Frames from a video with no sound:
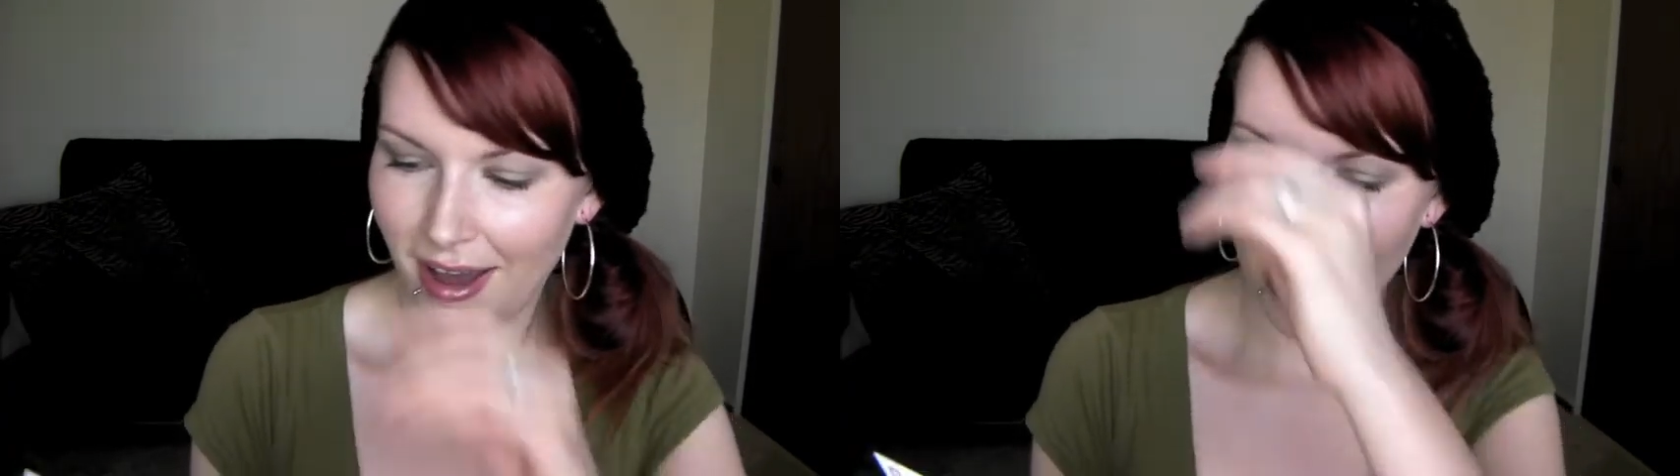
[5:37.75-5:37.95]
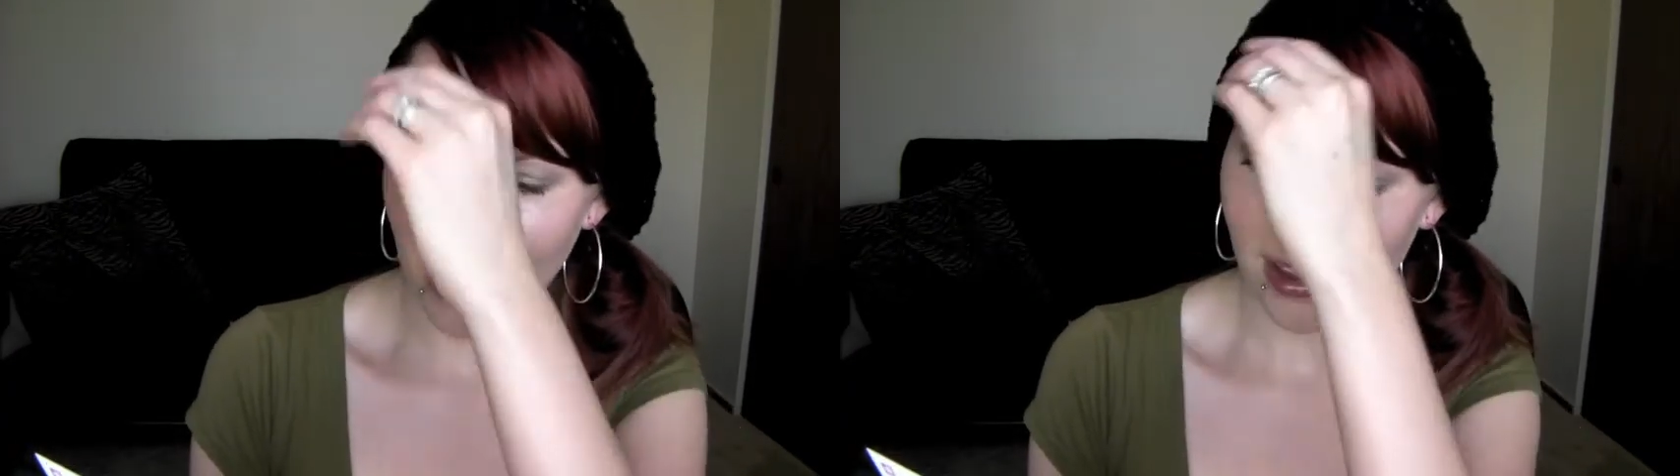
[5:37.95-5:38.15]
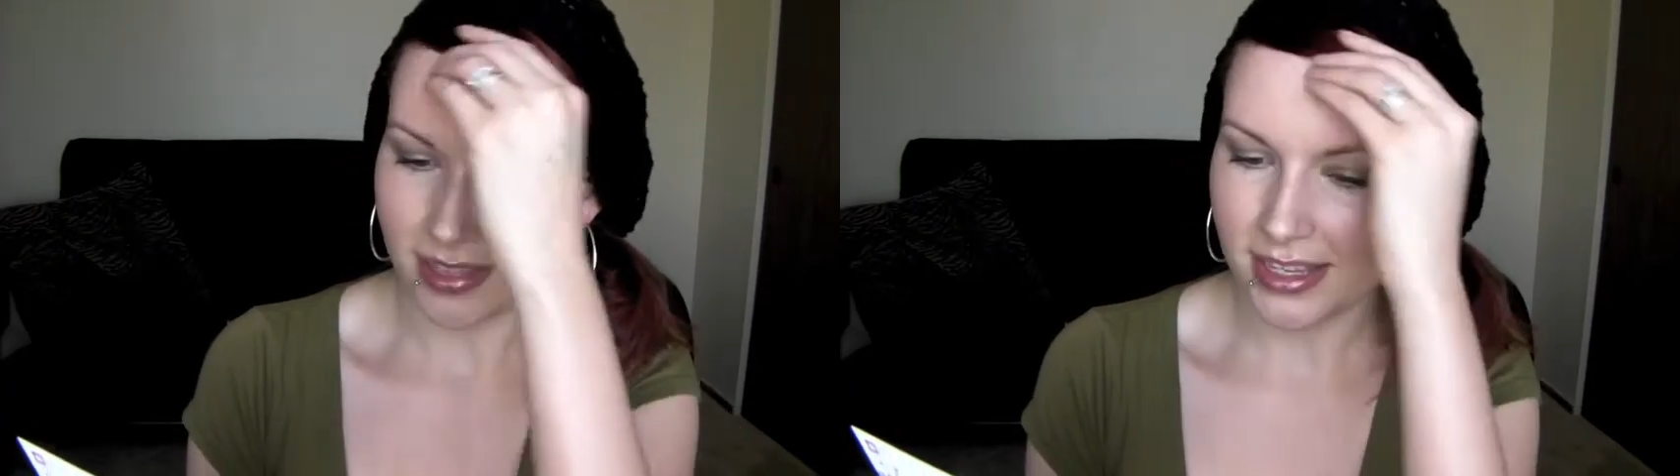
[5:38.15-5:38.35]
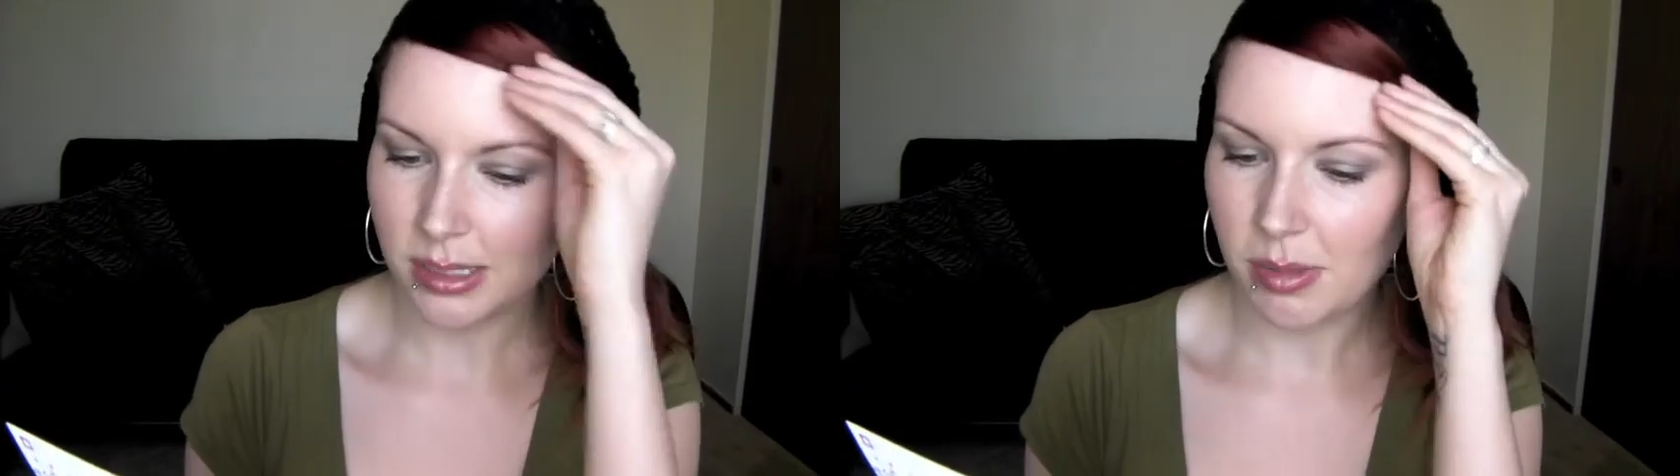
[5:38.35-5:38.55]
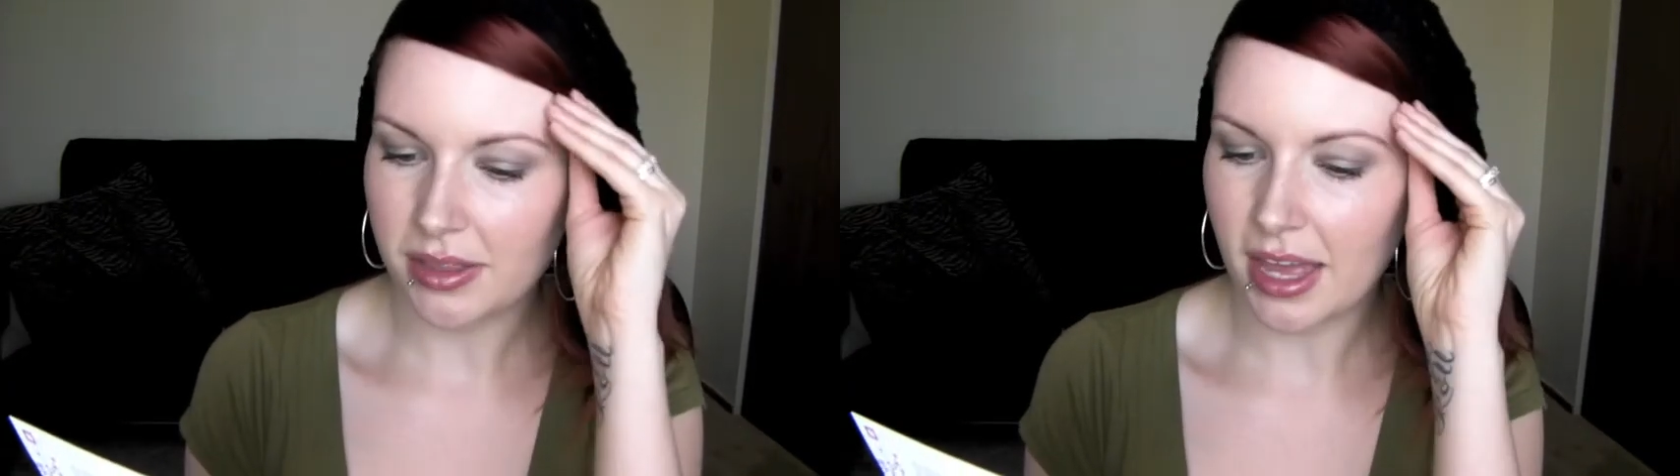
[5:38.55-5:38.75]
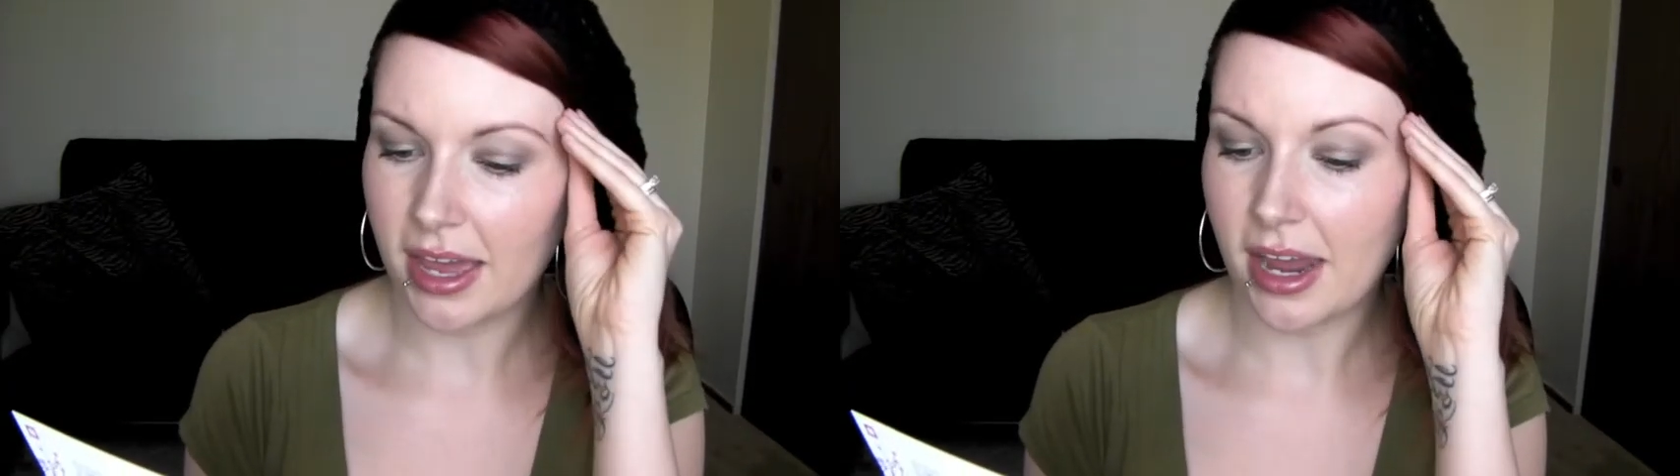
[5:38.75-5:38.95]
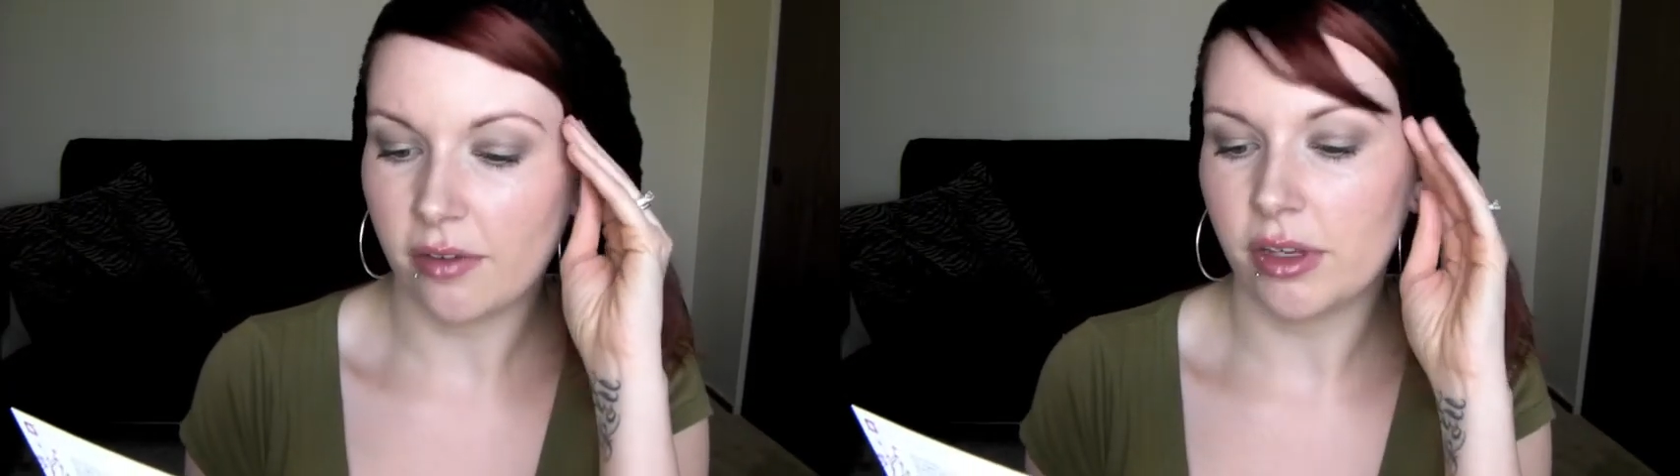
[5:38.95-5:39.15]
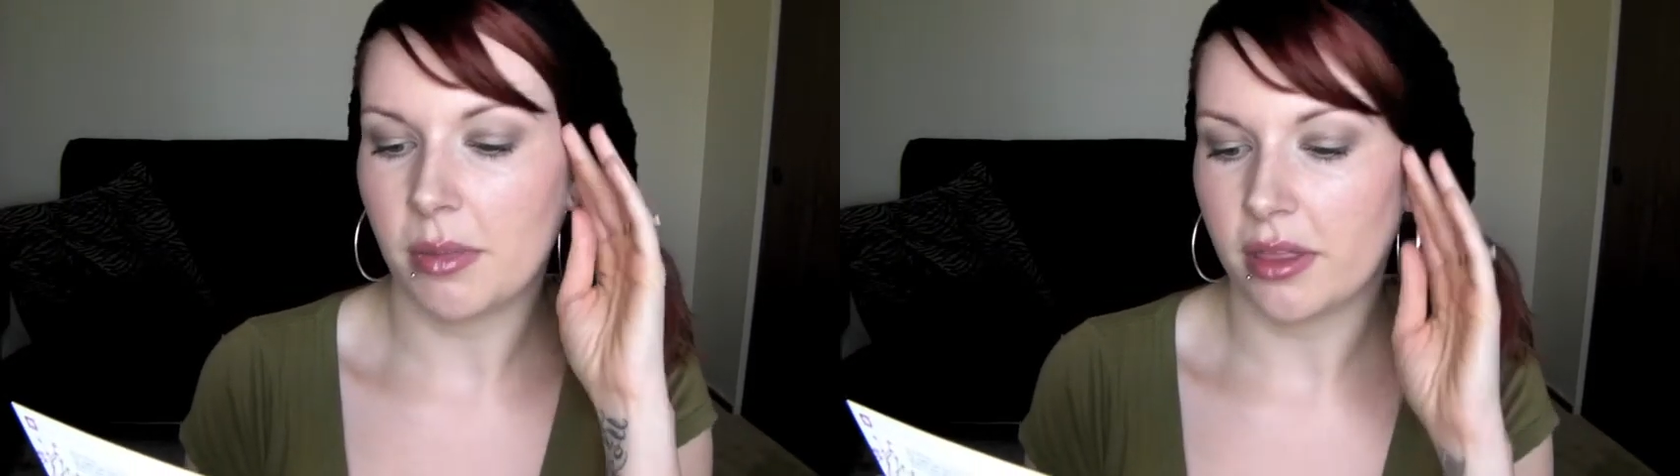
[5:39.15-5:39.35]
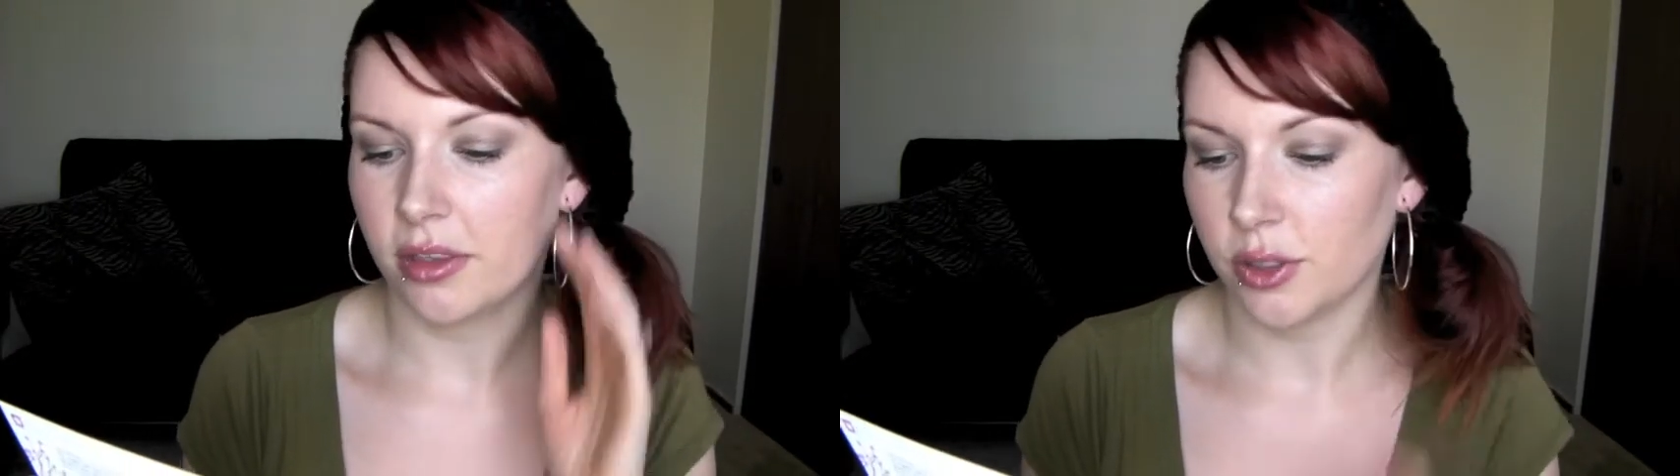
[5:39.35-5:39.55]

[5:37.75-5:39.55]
Uh, this month and every month.